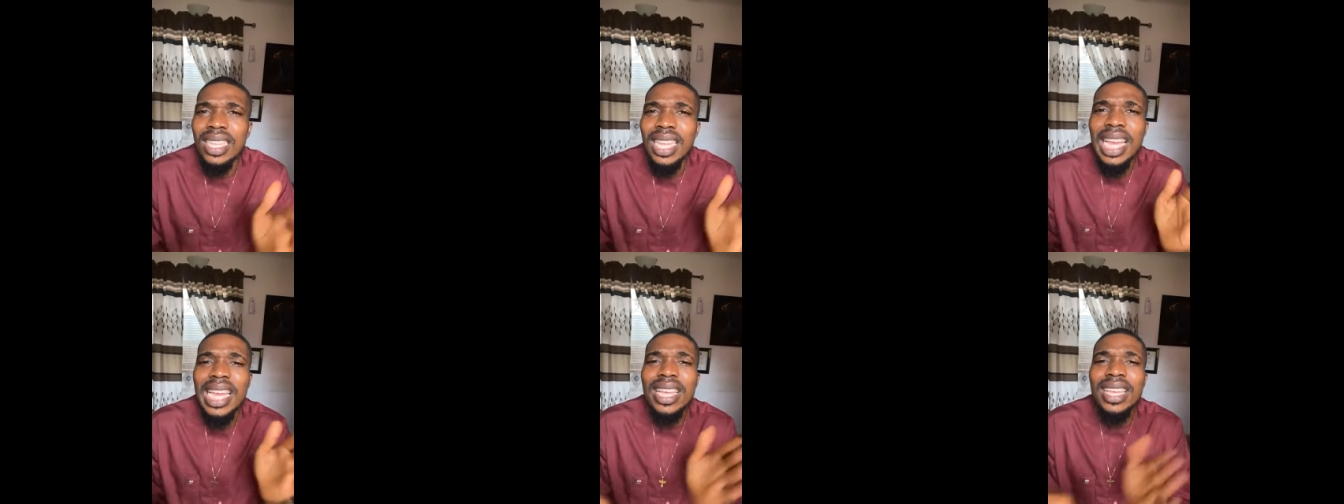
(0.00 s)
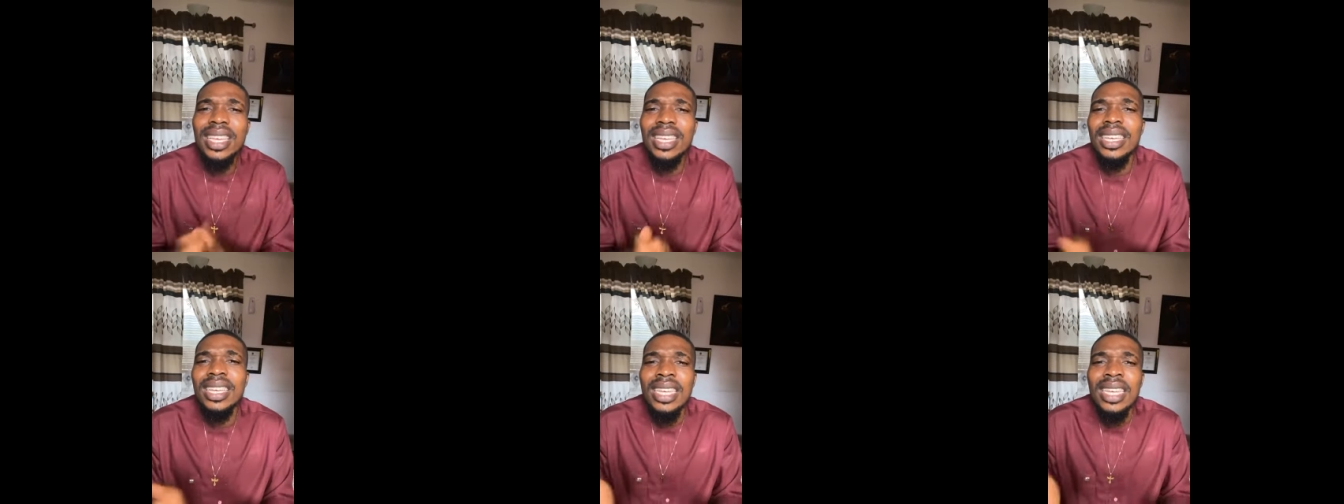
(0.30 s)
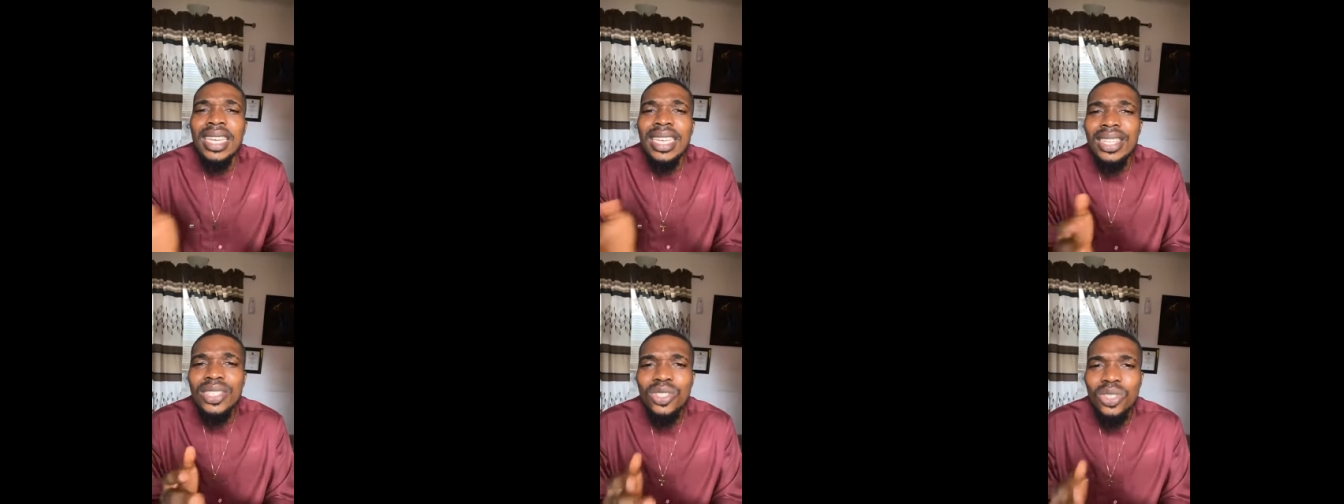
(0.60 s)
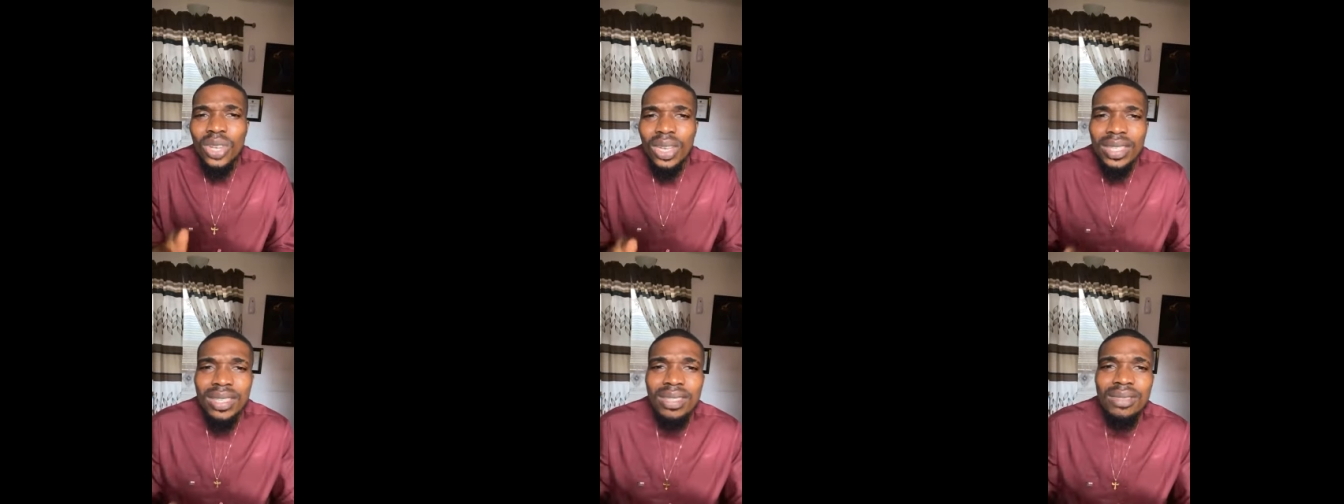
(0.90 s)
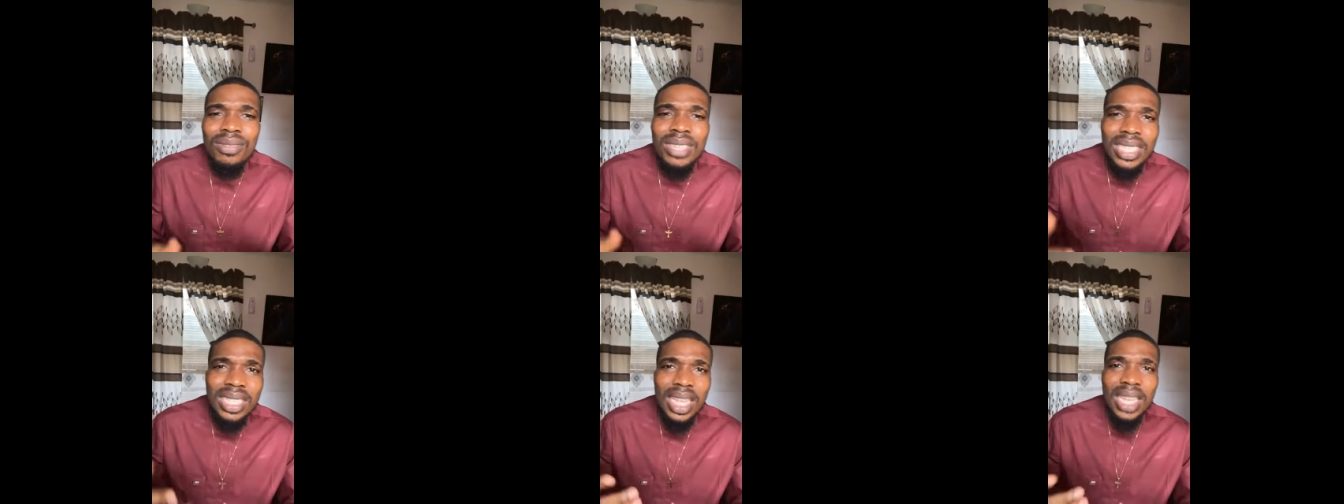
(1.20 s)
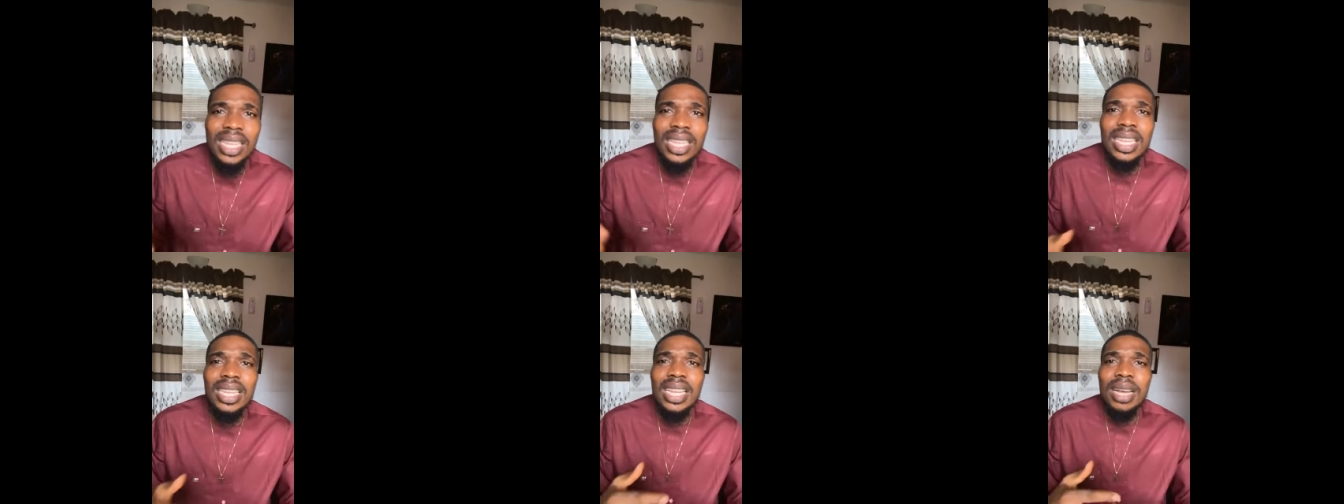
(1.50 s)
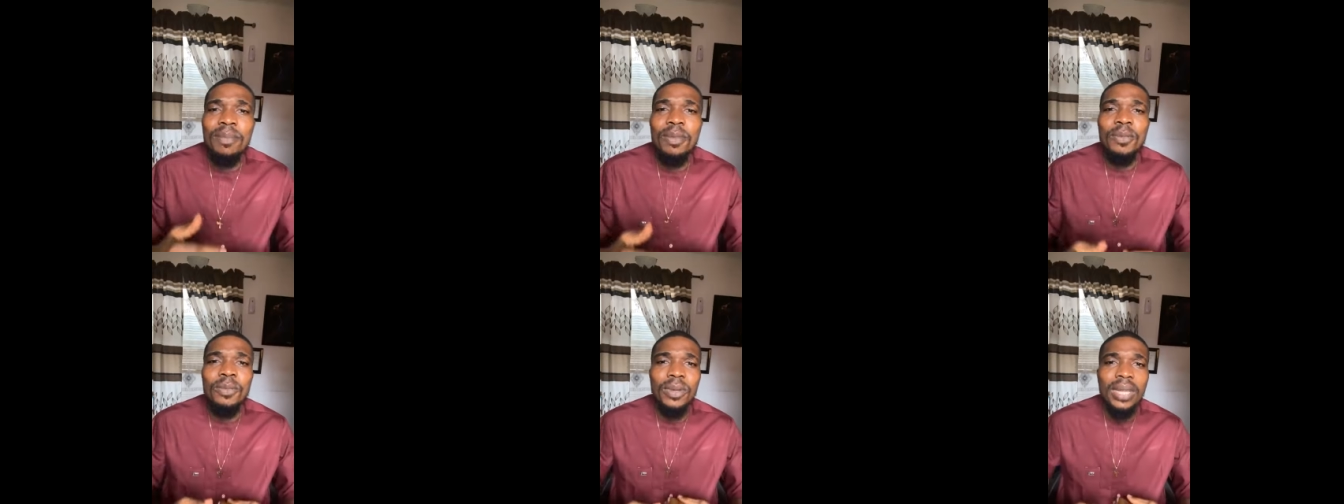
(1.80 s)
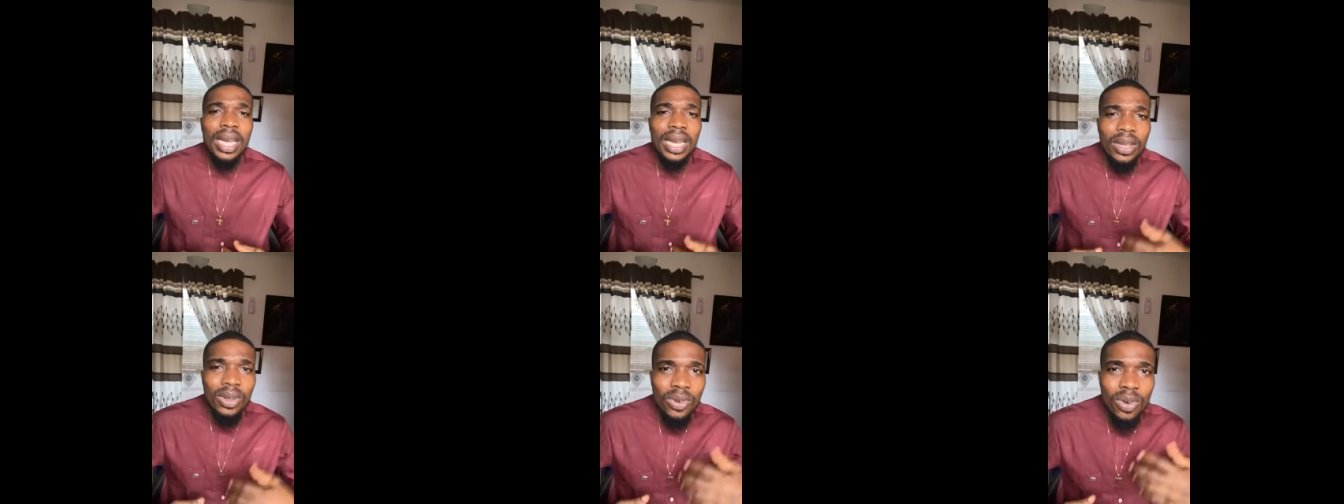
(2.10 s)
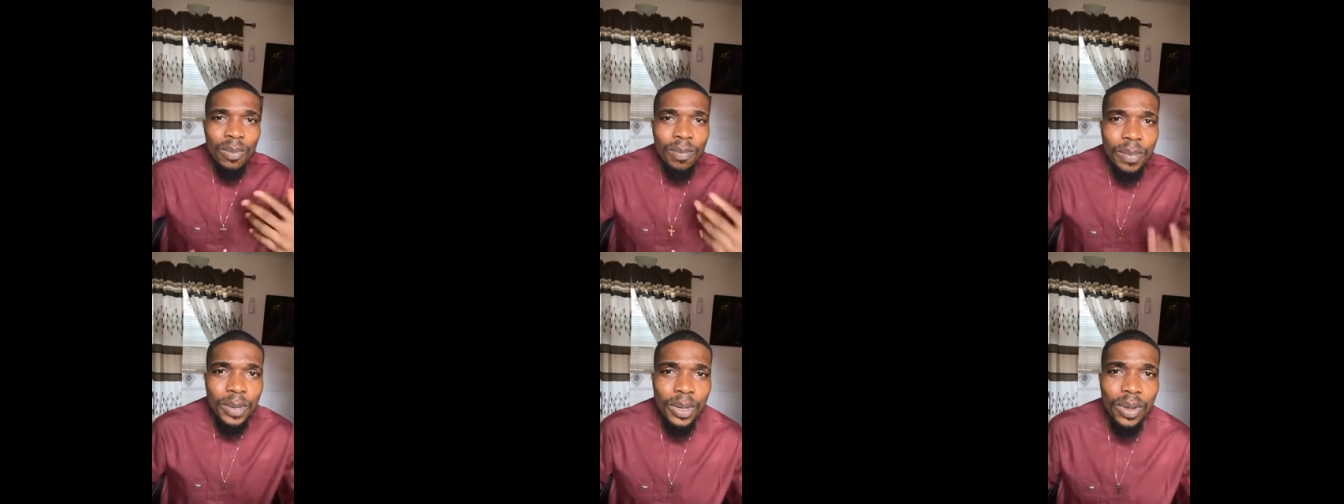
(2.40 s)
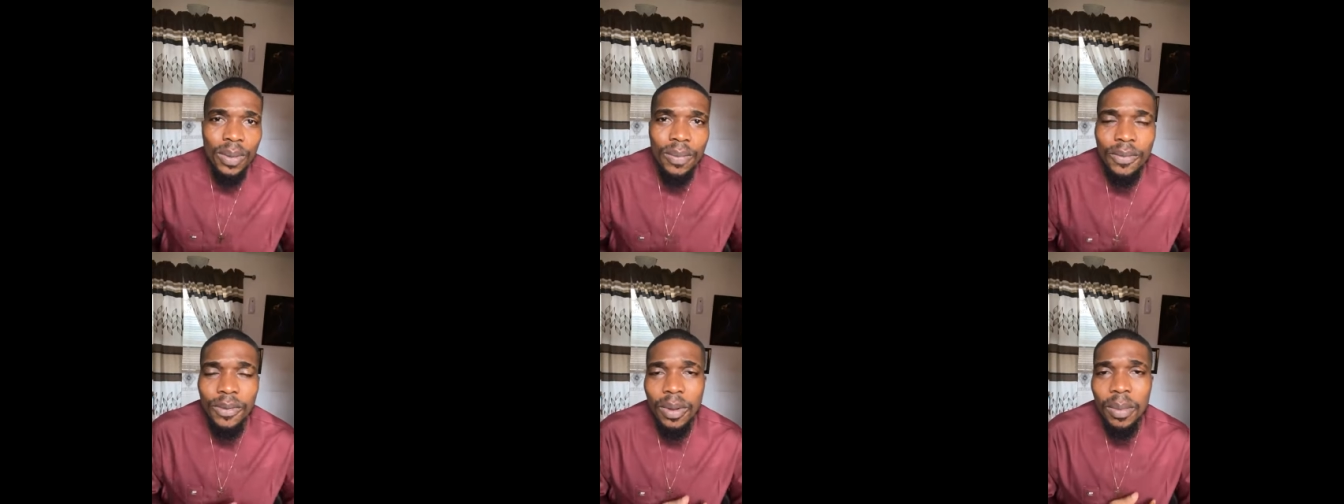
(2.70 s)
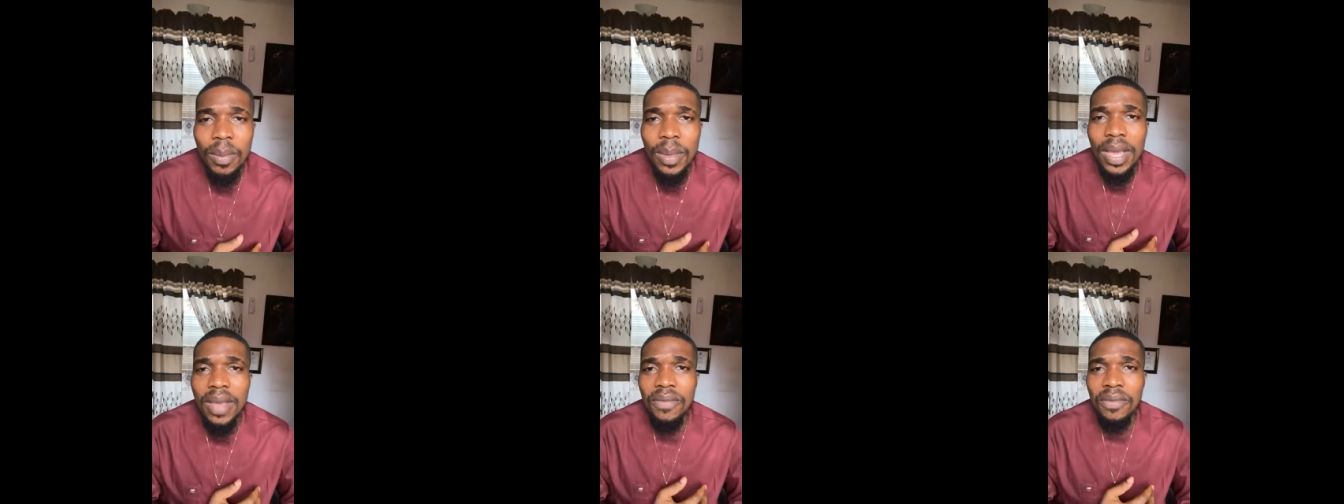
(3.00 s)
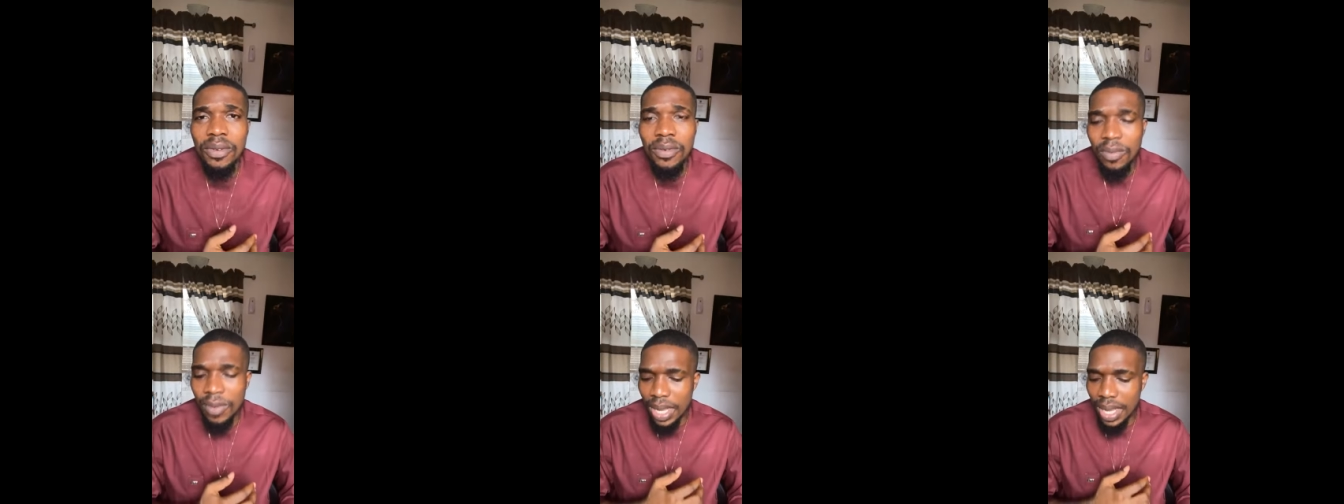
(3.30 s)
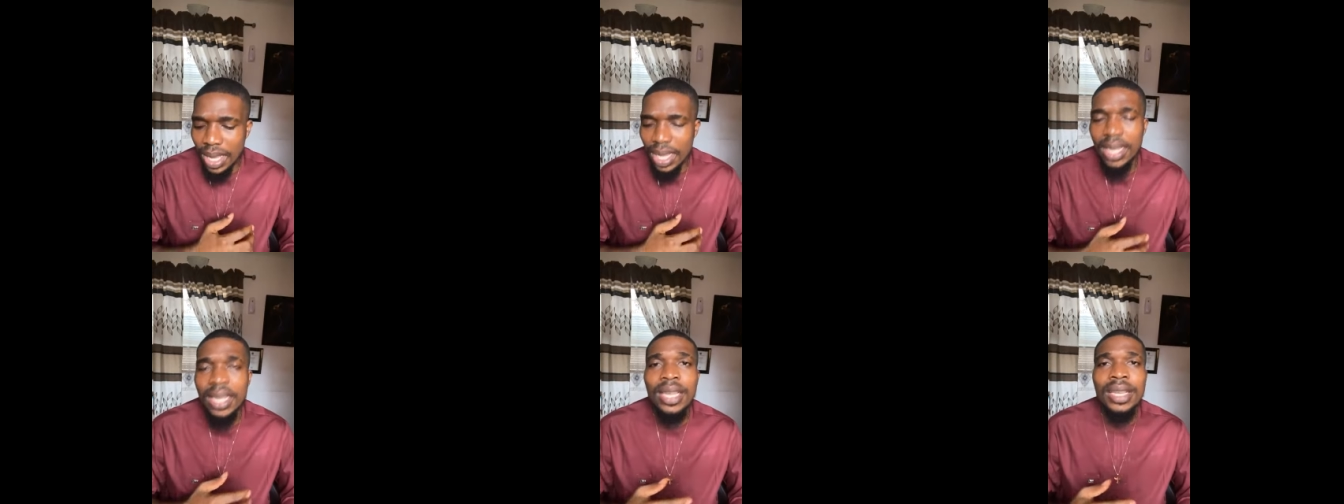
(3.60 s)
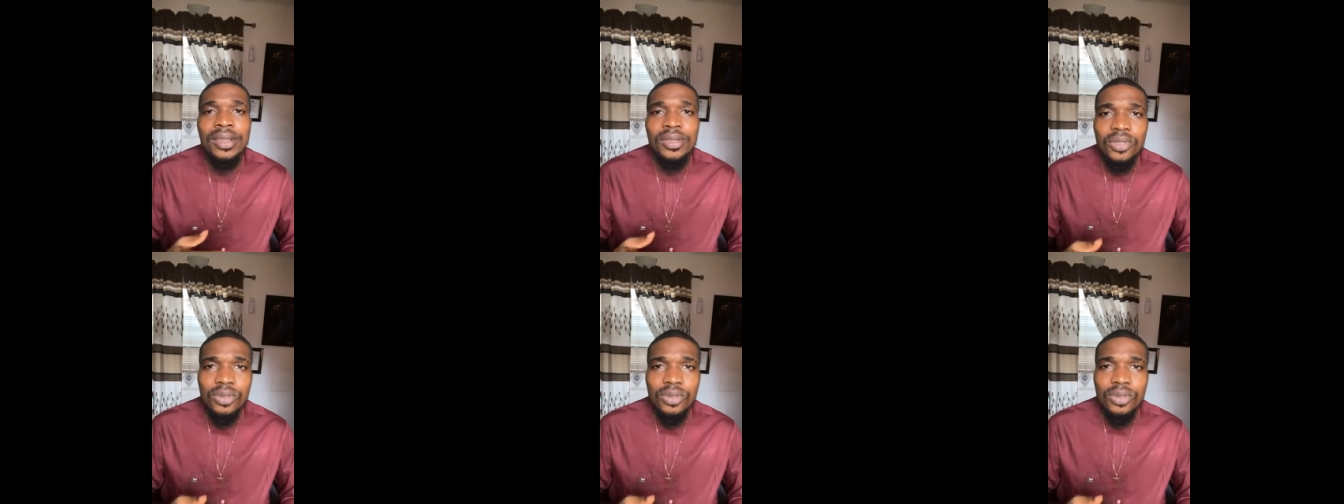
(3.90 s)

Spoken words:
Like, it's just recently that people are cropping up from everywhere,